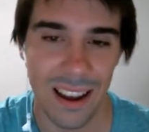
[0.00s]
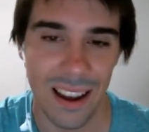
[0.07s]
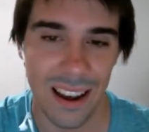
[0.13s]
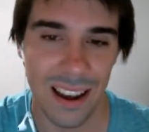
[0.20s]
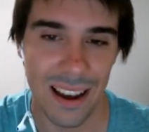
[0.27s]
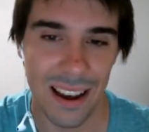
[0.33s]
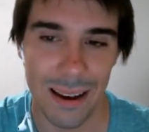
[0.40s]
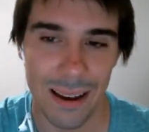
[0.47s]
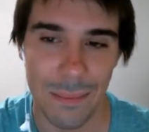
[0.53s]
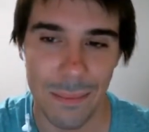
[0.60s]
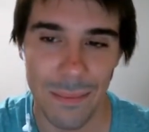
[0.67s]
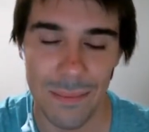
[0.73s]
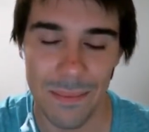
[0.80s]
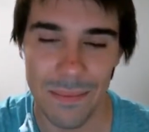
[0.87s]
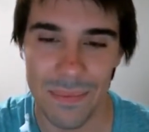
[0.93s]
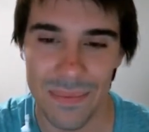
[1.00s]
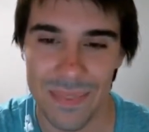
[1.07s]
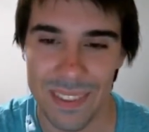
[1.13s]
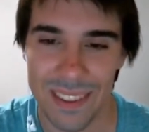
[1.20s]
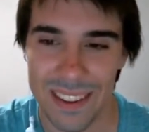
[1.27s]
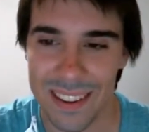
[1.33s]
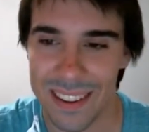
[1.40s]

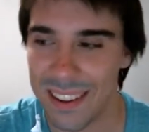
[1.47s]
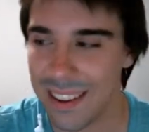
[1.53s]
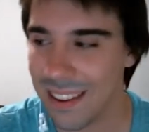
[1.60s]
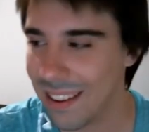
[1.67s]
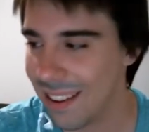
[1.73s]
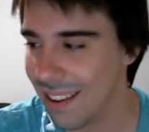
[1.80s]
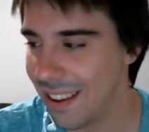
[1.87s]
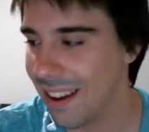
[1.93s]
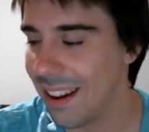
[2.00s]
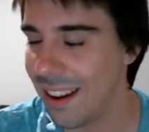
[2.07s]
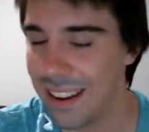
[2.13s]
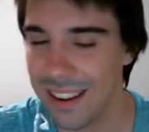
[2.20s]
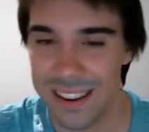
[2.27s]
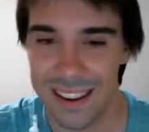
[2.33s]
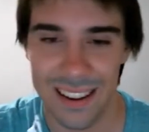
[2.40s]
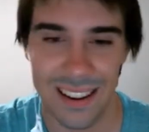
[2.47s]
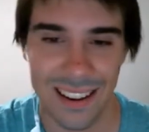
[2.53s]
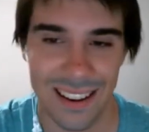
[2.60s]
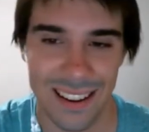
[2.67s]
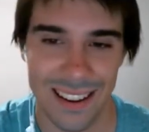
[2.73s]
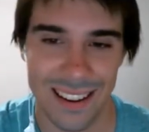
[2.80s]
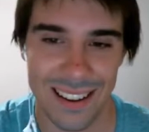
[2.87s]

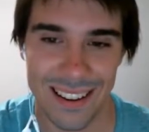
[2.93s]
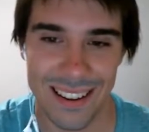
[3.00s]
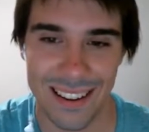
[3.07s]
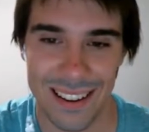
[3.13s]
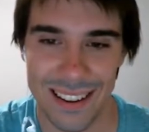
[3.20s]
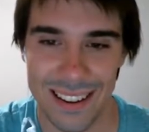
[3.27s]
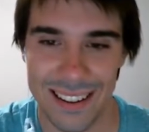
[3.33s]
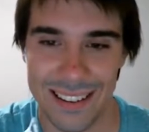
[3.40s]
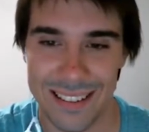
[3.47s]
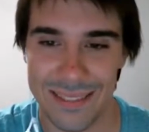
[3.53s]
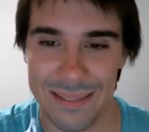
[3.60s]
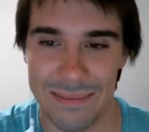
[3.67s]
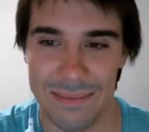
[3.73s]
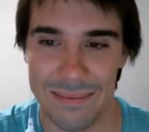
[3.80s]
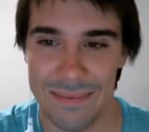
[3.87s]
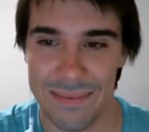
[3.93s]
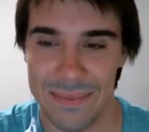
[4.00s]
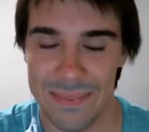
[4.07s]
(not speaking)